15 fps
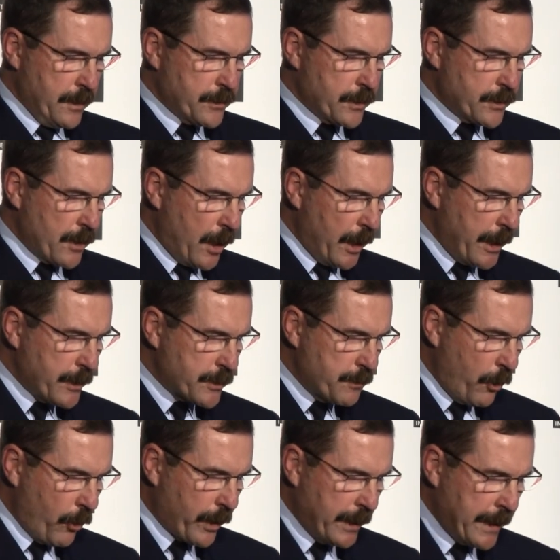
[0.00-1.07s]
Society is
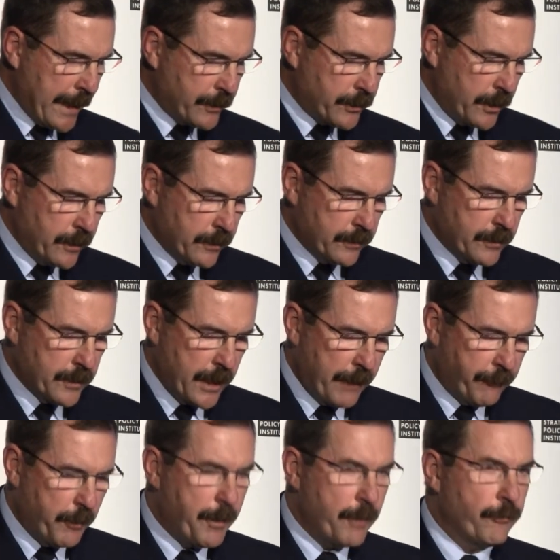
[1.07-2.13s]
more connected than
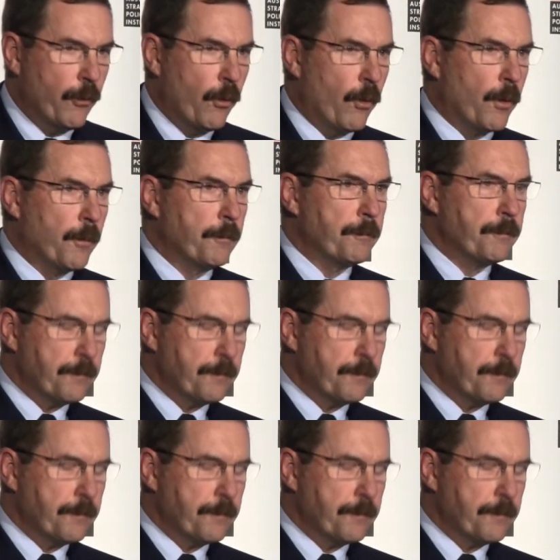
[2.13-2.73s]
ever before.